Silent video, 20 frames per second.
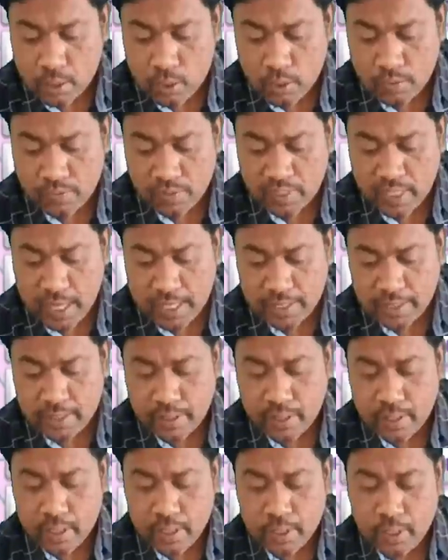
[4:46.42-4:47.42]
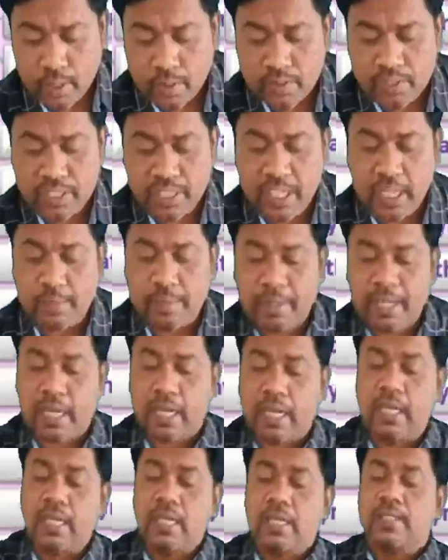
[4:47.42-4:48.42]
So after that, you have to see here
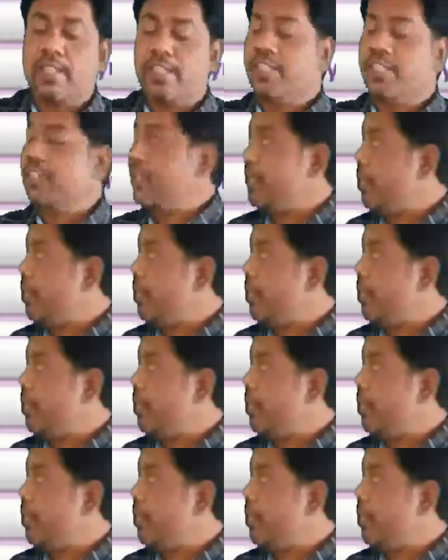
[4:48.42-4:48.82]
beta, this is the